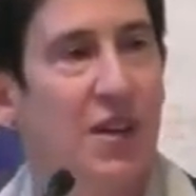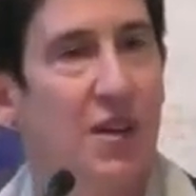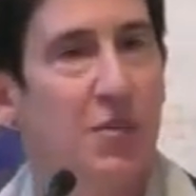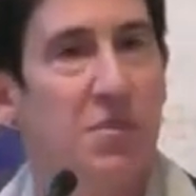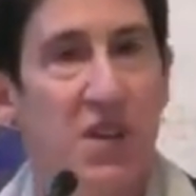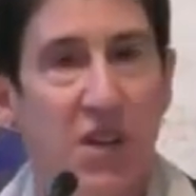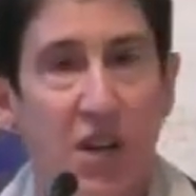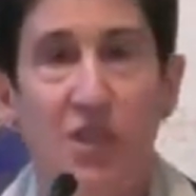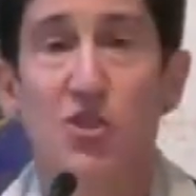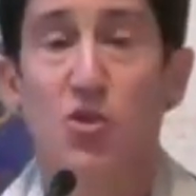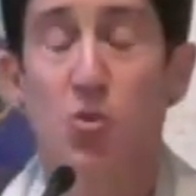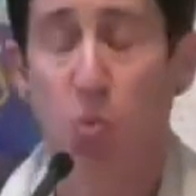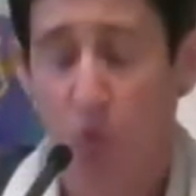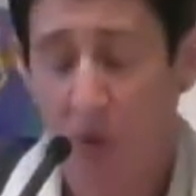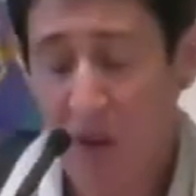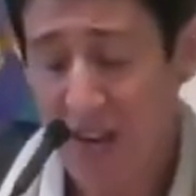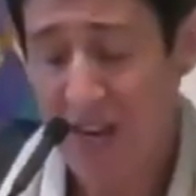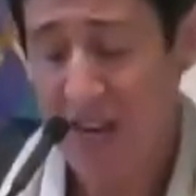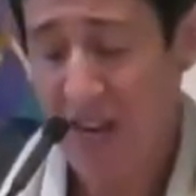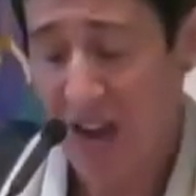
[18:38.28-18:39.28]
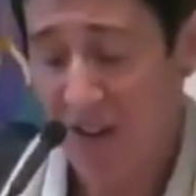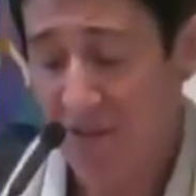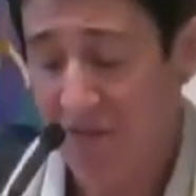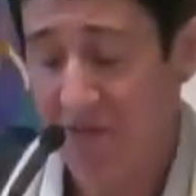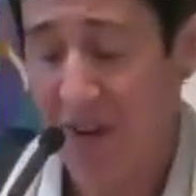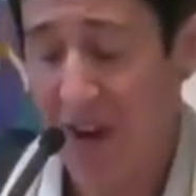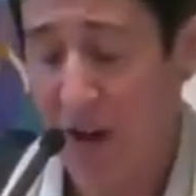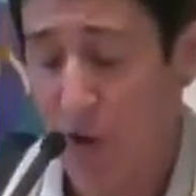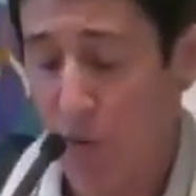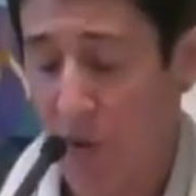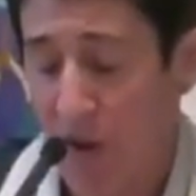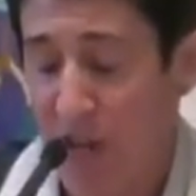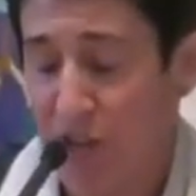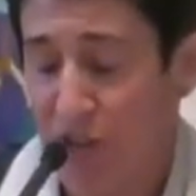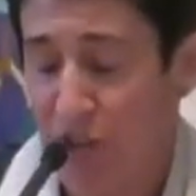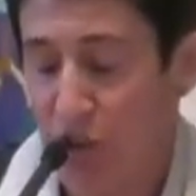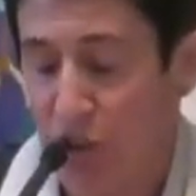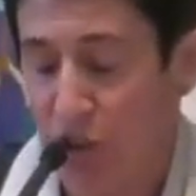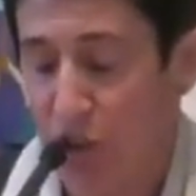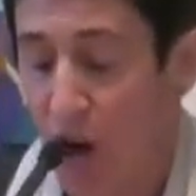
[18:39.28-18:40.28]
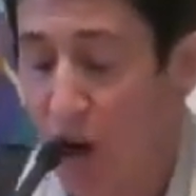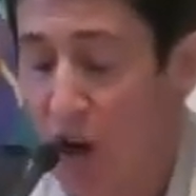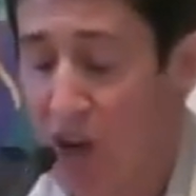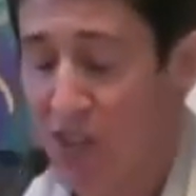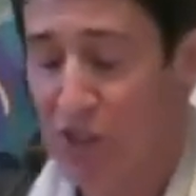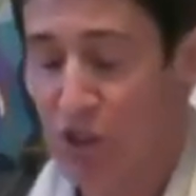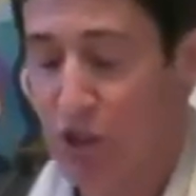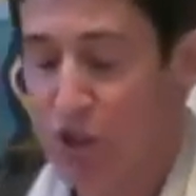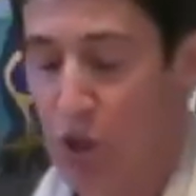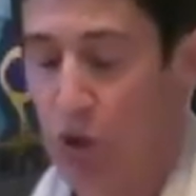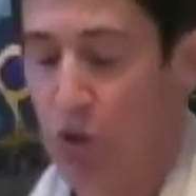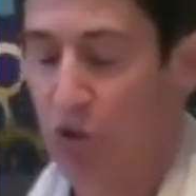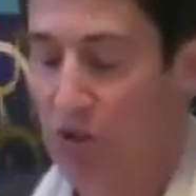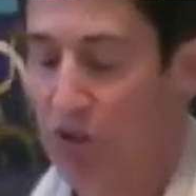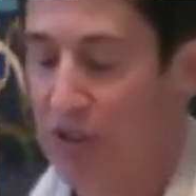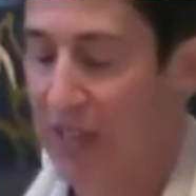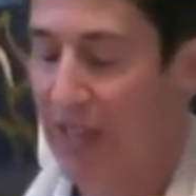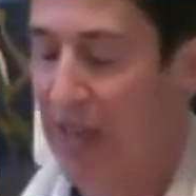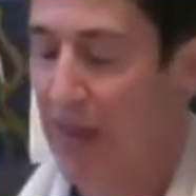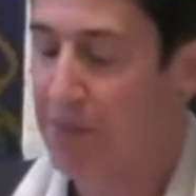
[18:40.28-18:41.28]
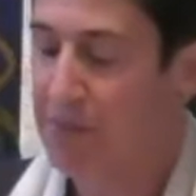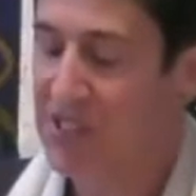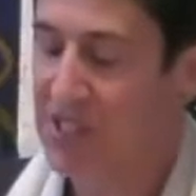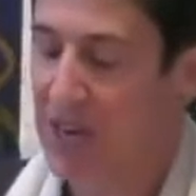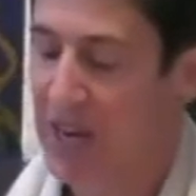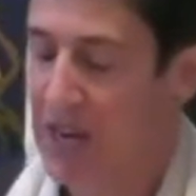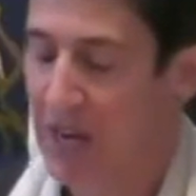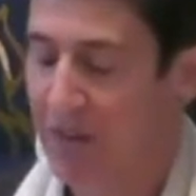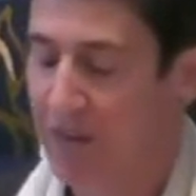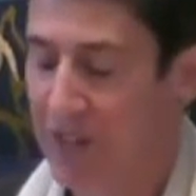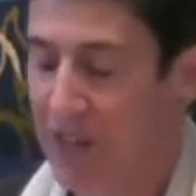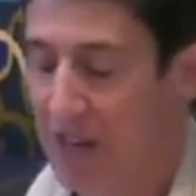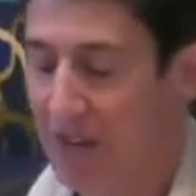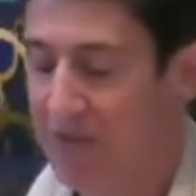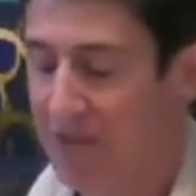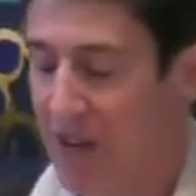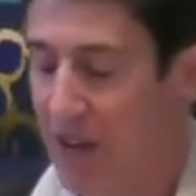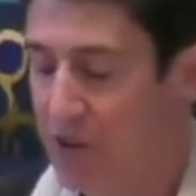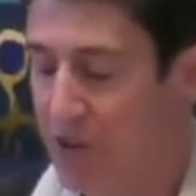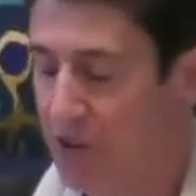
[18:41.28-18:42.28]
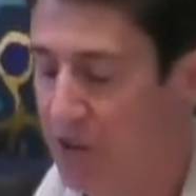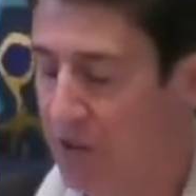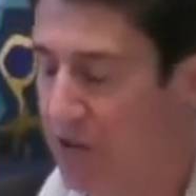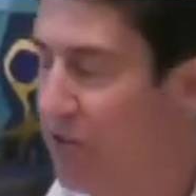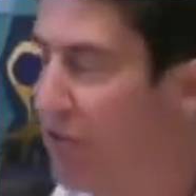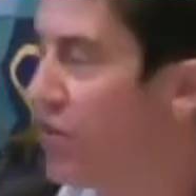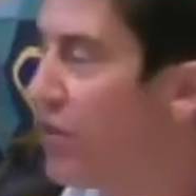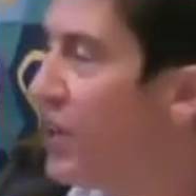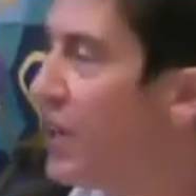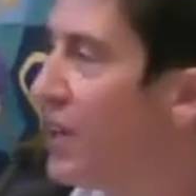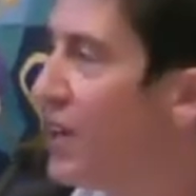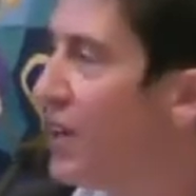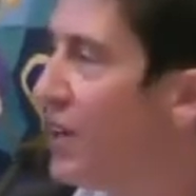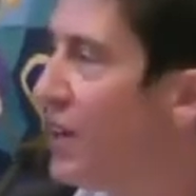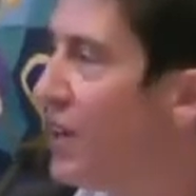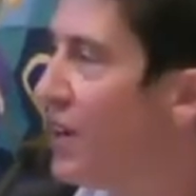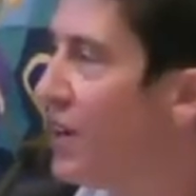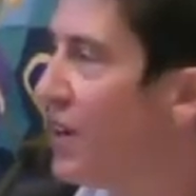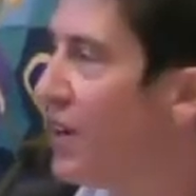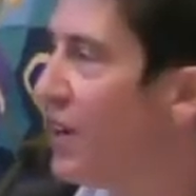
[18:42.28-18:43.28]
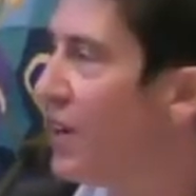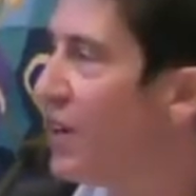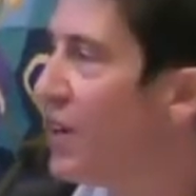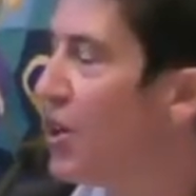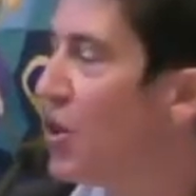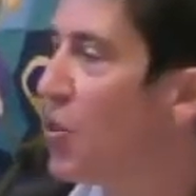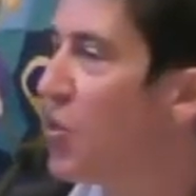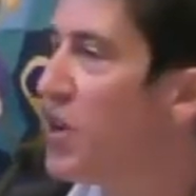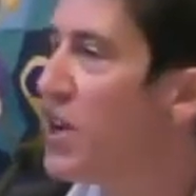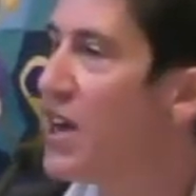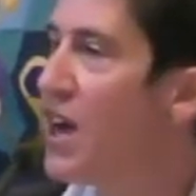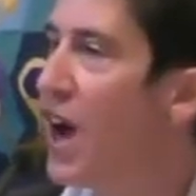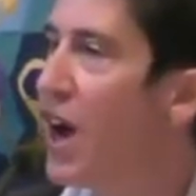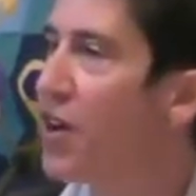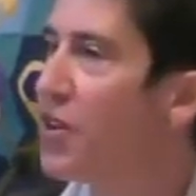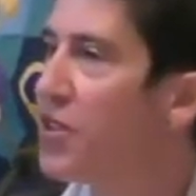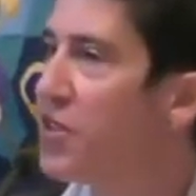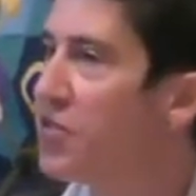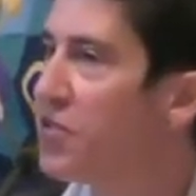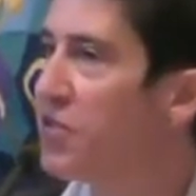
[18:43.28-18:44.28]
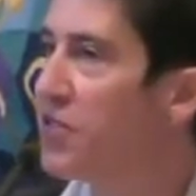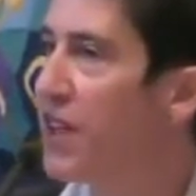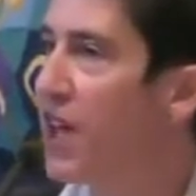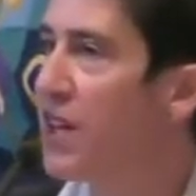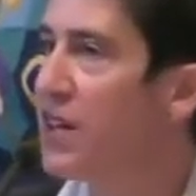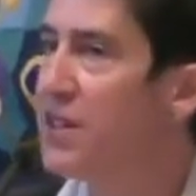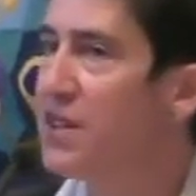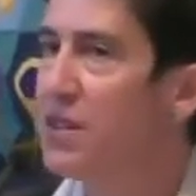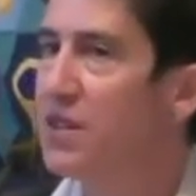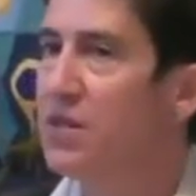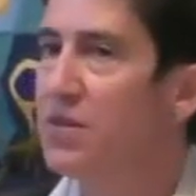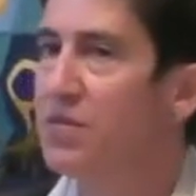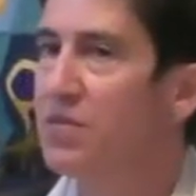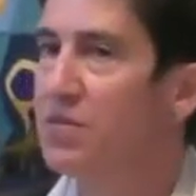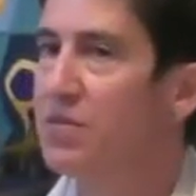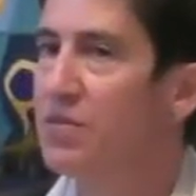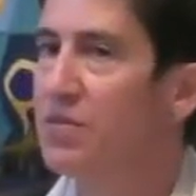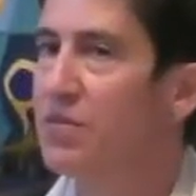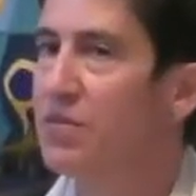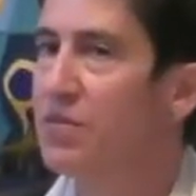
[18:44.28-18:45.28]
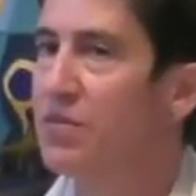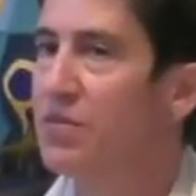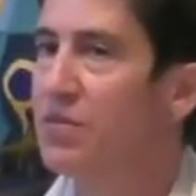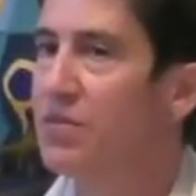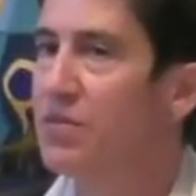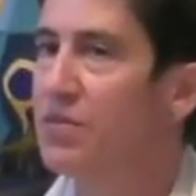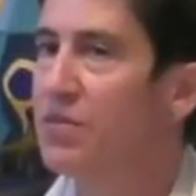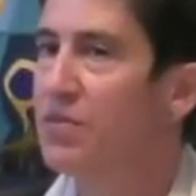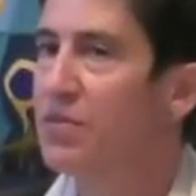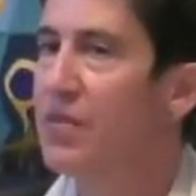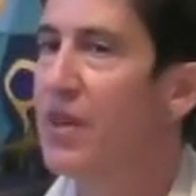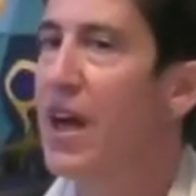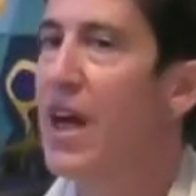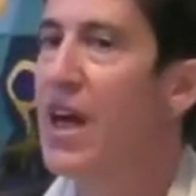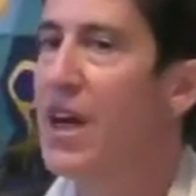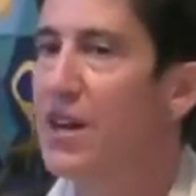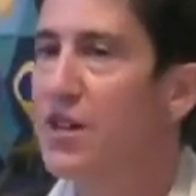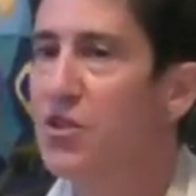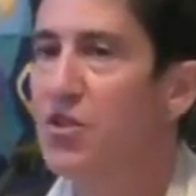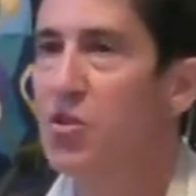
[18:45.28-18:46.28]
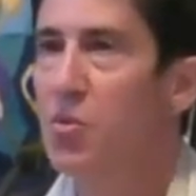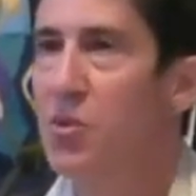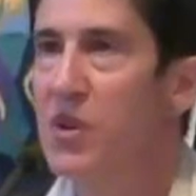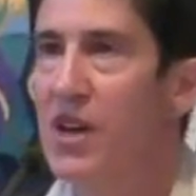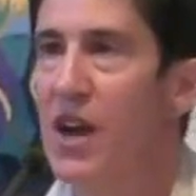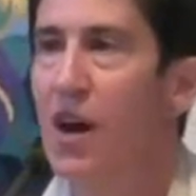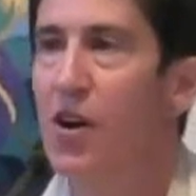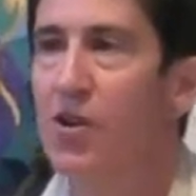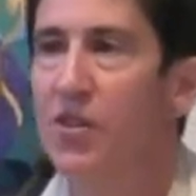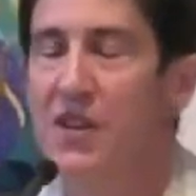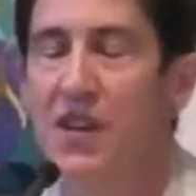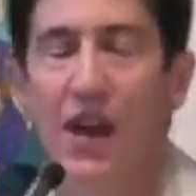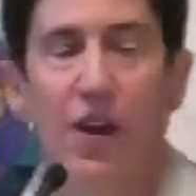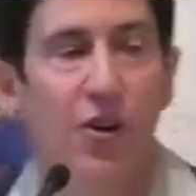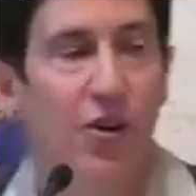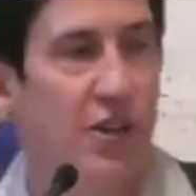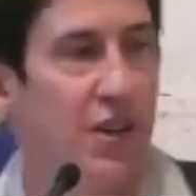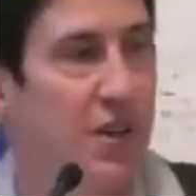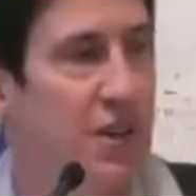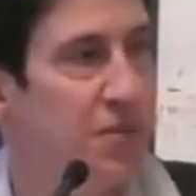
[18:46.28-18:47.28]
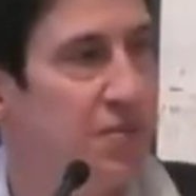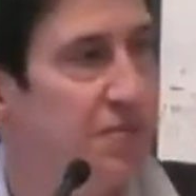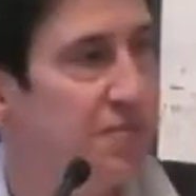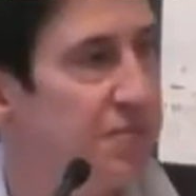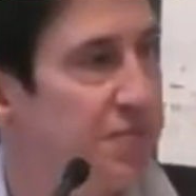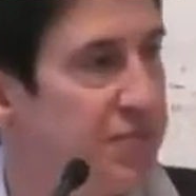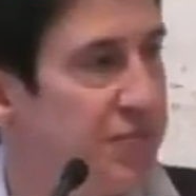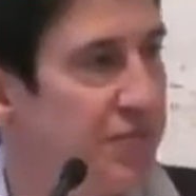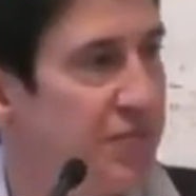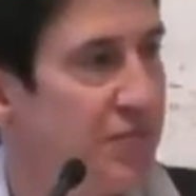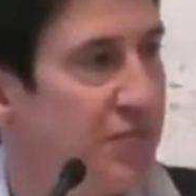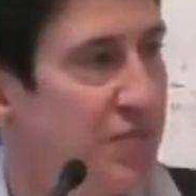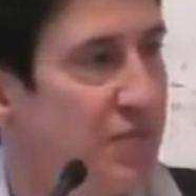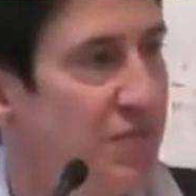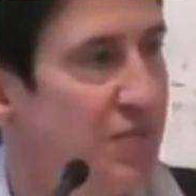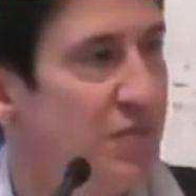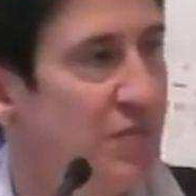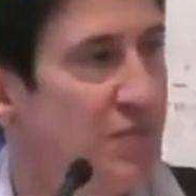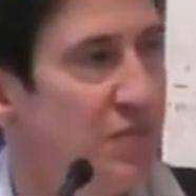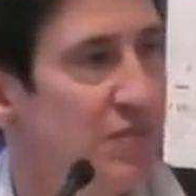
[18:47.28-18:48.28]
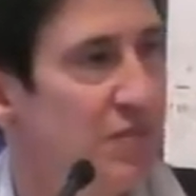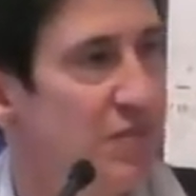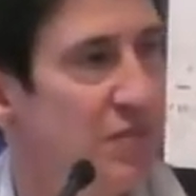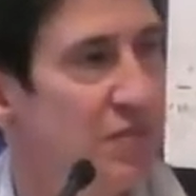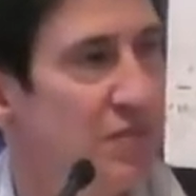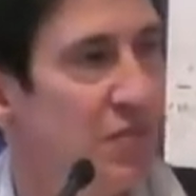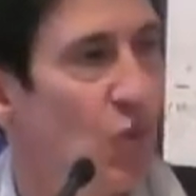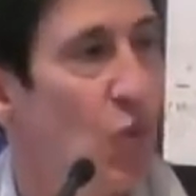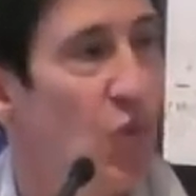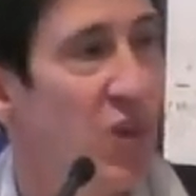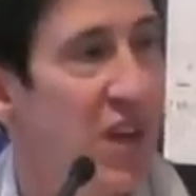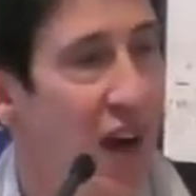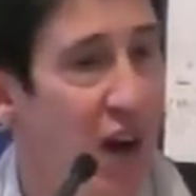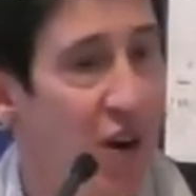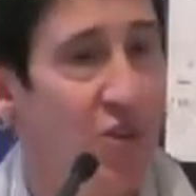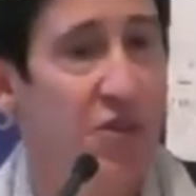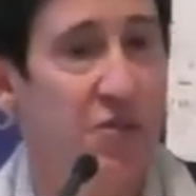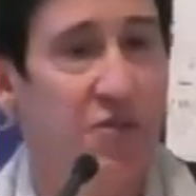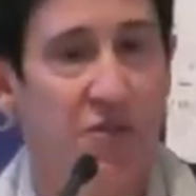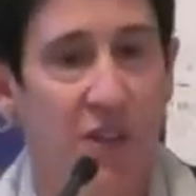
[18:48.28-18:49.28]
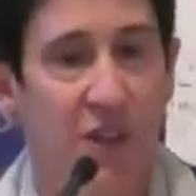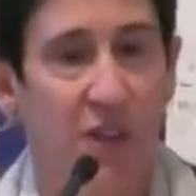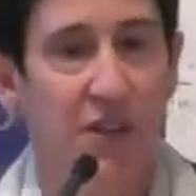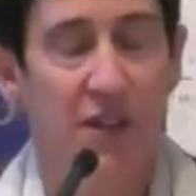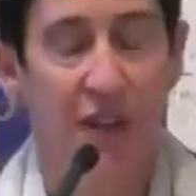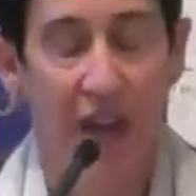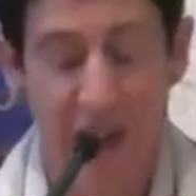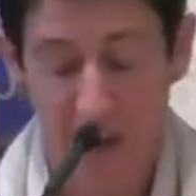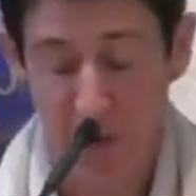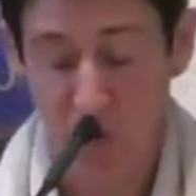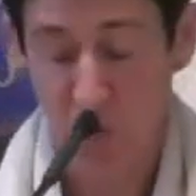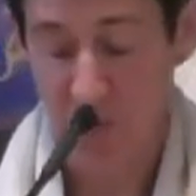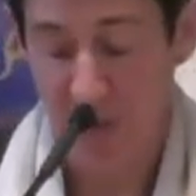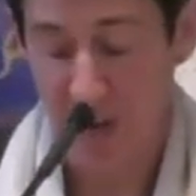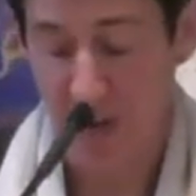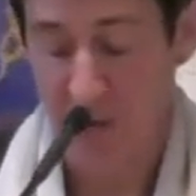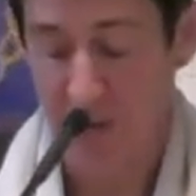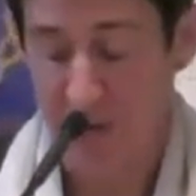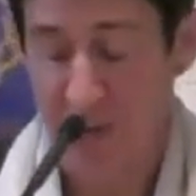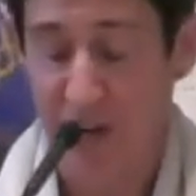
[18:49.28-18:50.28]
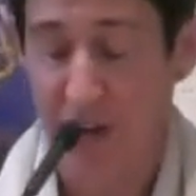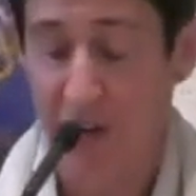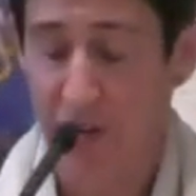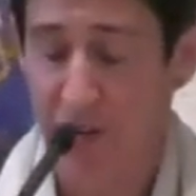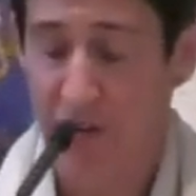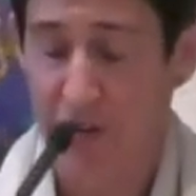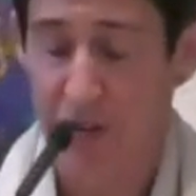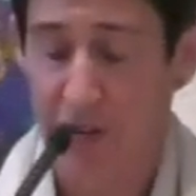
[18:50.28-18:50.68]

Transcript: because we have found ways to cause a total collapse of life on earth. We are the flood, and we are the ark. We are the flood, and we are the ark.